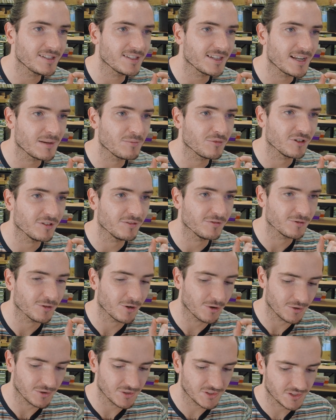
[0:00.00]
number of
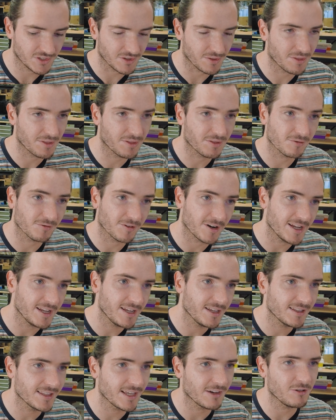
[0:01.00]
rows to
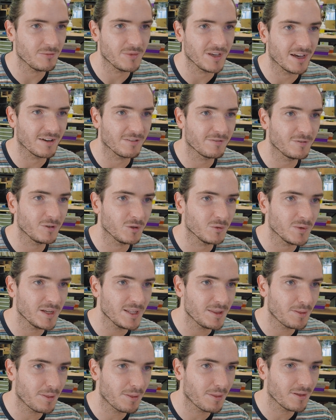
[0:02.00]
3. That will be our full
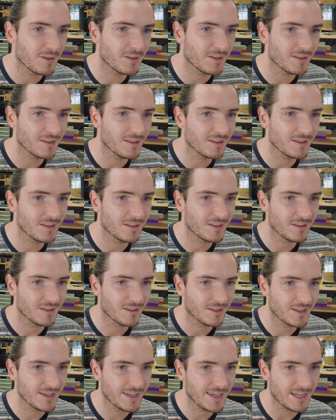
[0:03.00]
width.
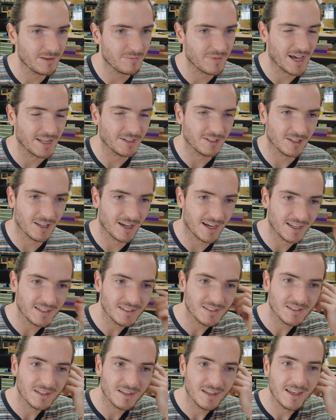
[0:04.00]
Hit
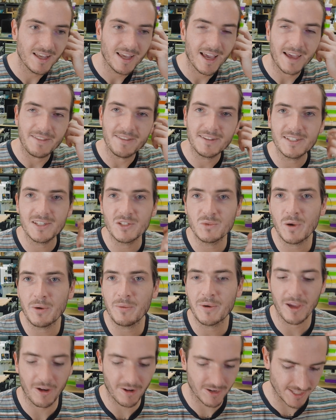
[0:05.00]
panelize. And this is where
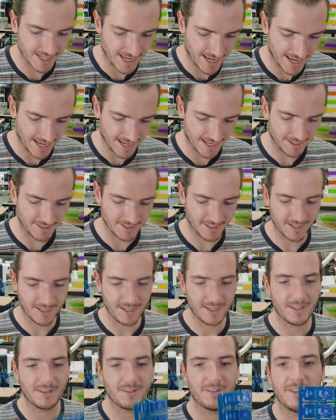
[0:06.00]
we're going to add
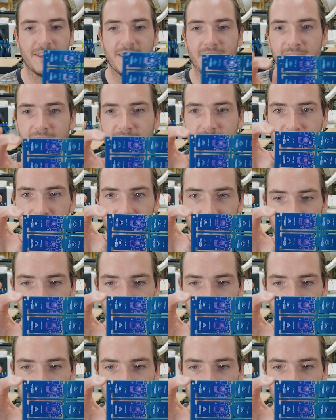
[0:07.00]
these